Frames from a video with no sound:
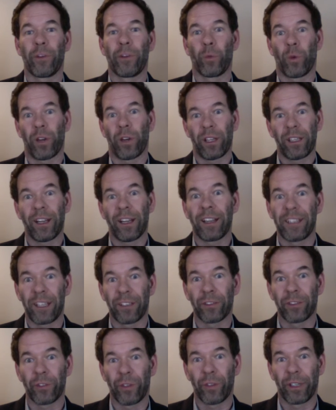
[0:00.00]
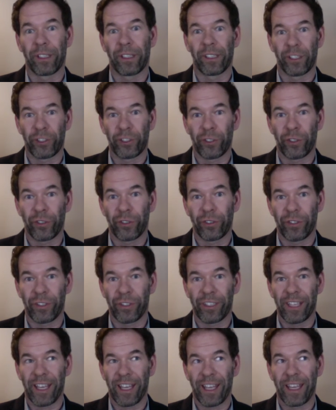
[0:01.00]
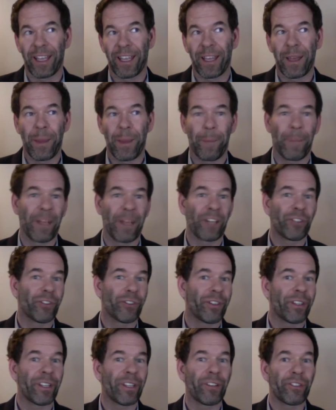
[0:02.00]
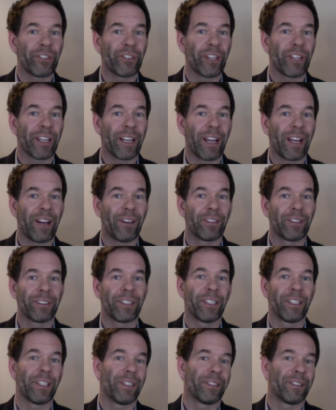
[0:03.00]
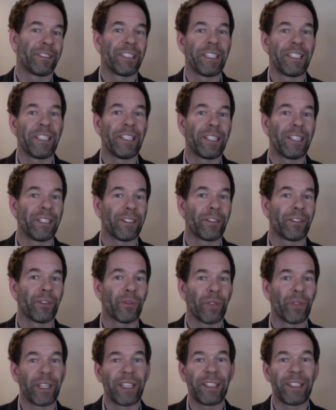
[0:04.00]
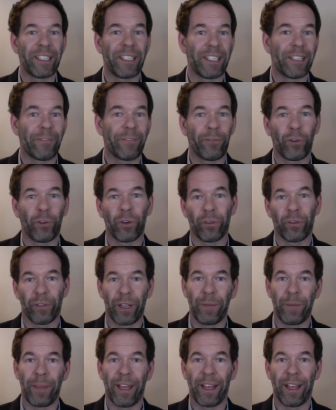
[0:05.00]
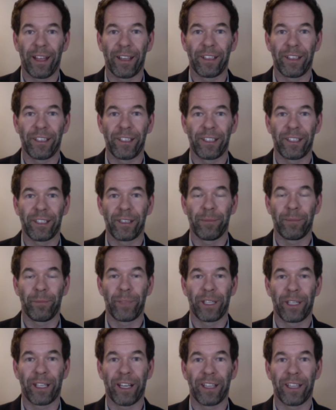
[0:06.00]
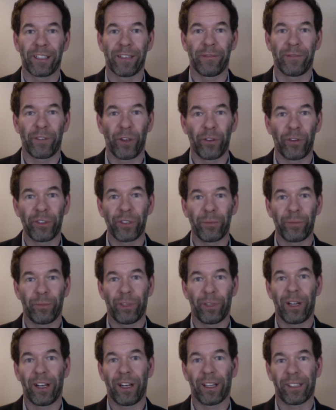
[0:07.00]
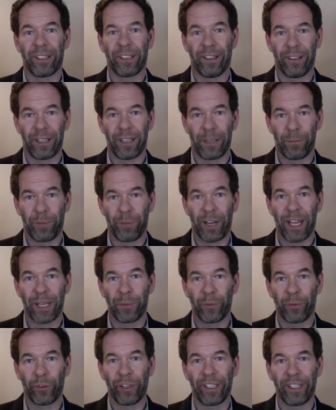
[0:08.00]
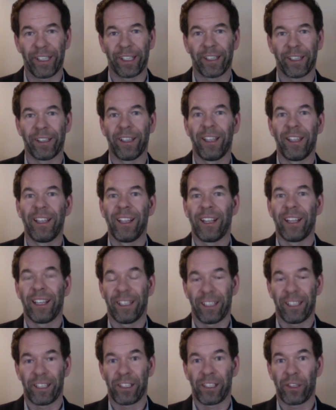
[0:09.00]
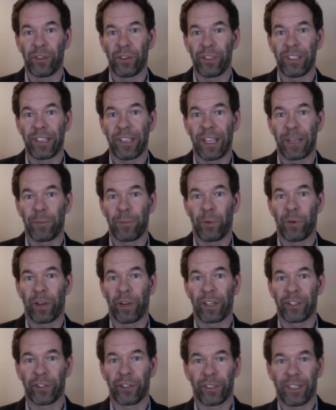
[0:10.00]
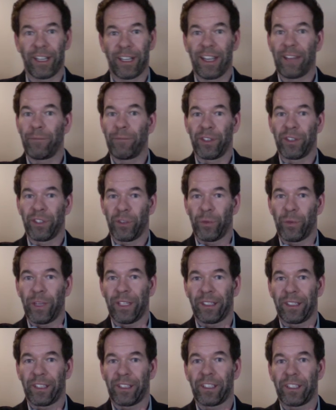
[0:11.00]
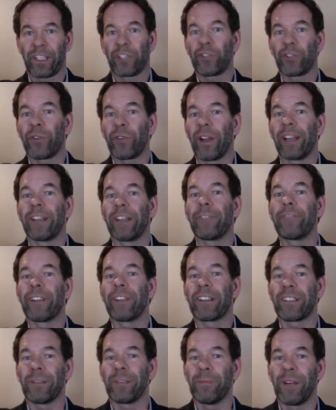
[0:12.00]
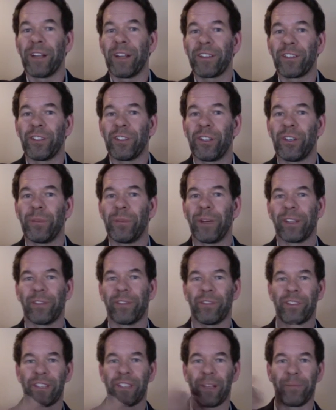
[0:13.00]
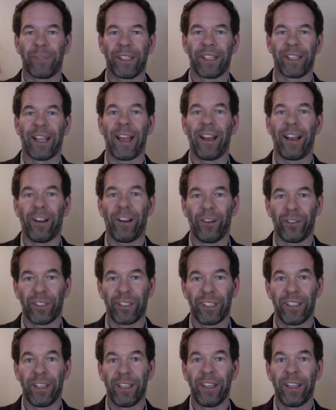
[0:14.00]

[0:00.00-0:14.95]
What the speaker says: working on deltoid in the shoulder, say, make sure you go check out the T3, T4 rib heads, because if those are blocked there in the bladder meridian and the associated points, you're going to have muscle weakness. So you're trying to fix a muscle, but there's something out